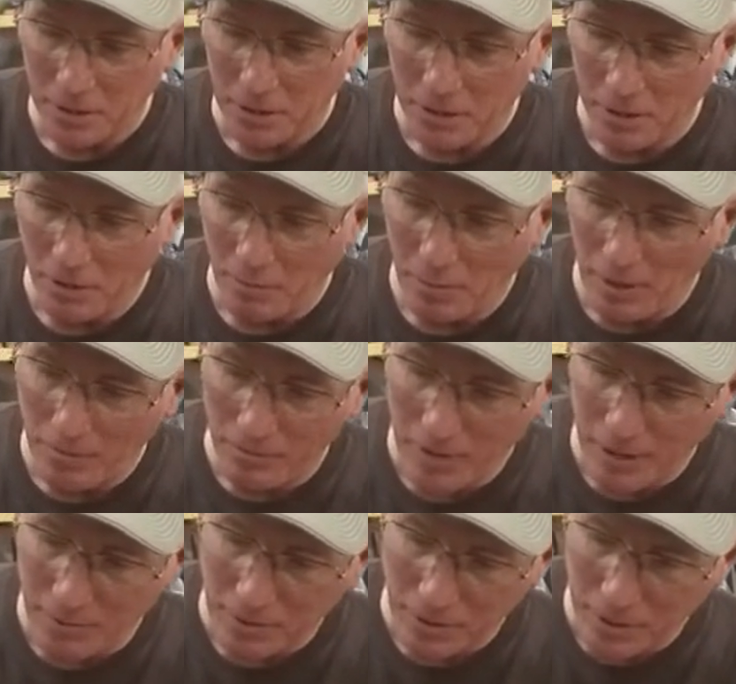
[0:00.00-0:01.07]
You know, my
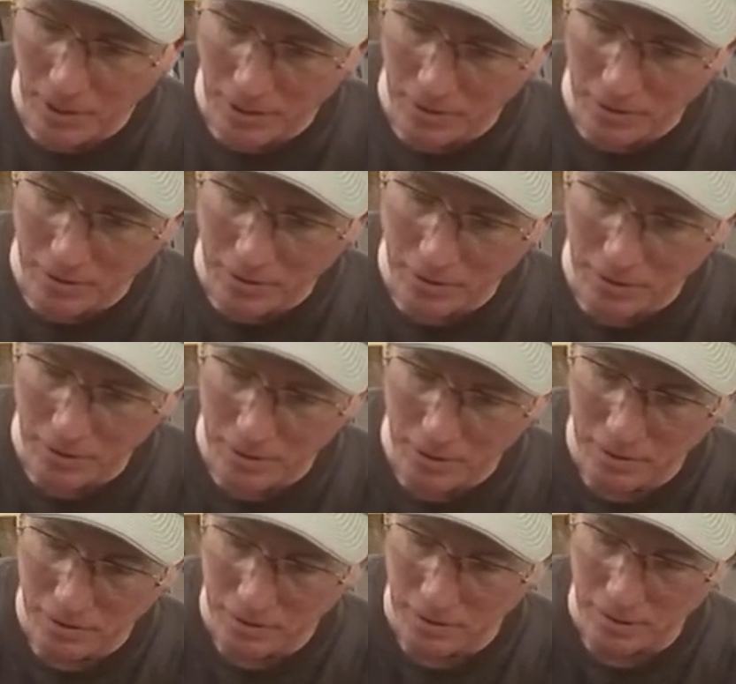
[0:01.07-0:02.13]
favorite color
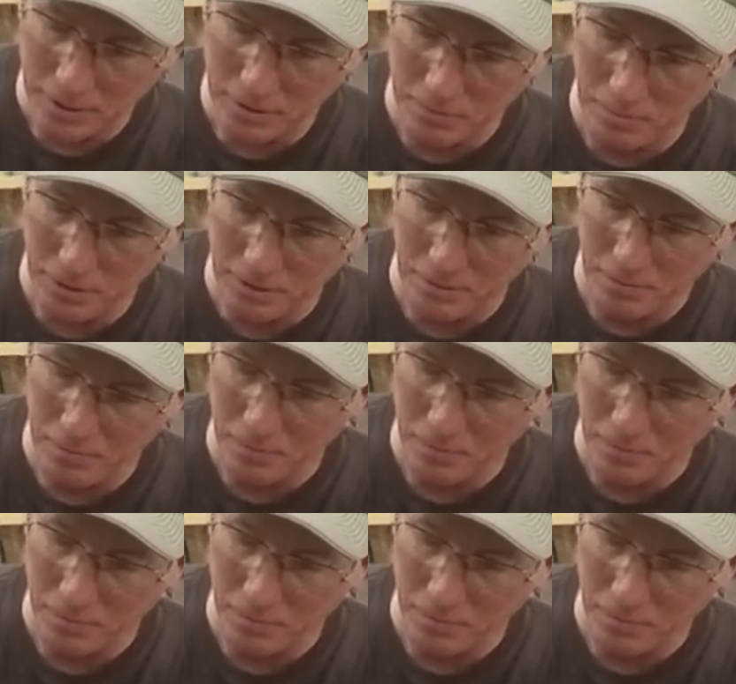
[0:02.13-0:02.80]
has been